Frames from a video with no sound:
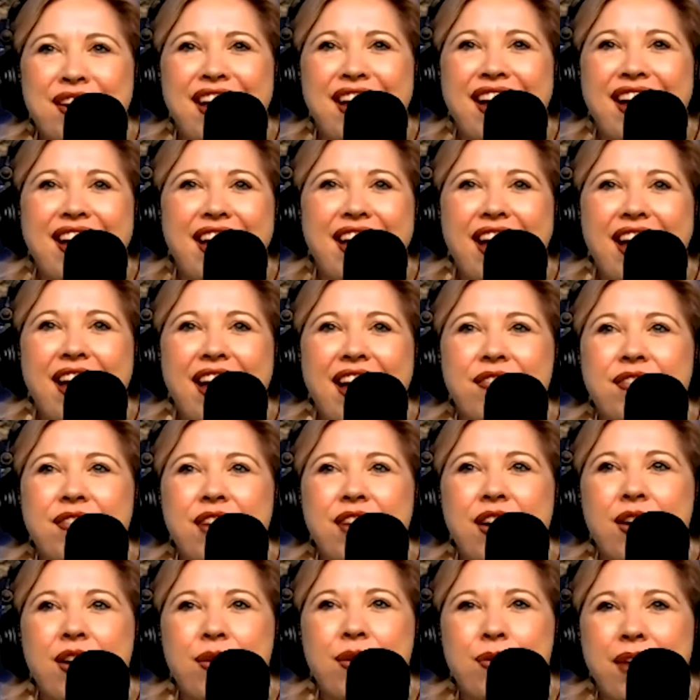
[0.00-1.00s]
I've
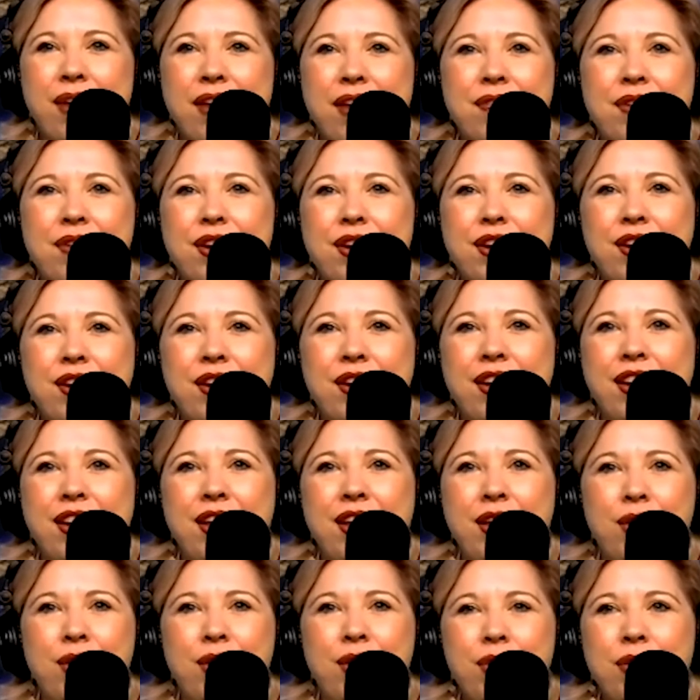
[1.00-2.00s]
not wavered
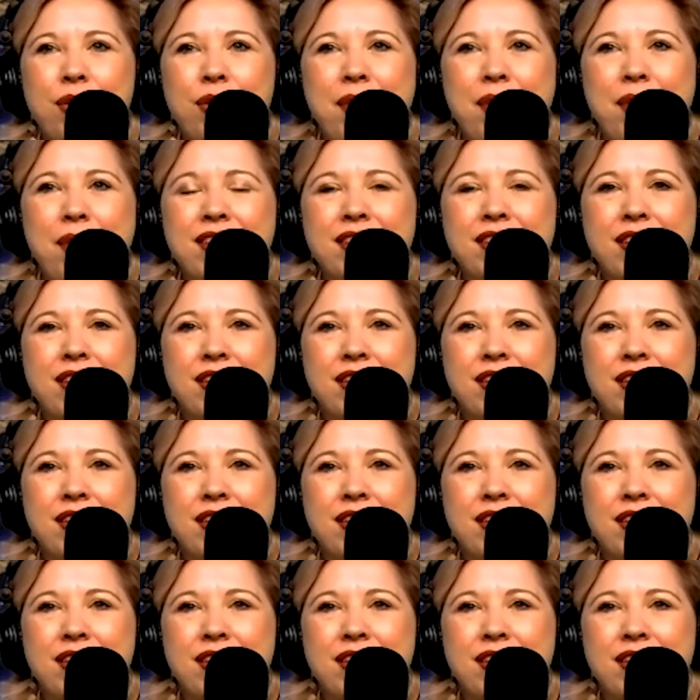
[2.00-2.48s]
with my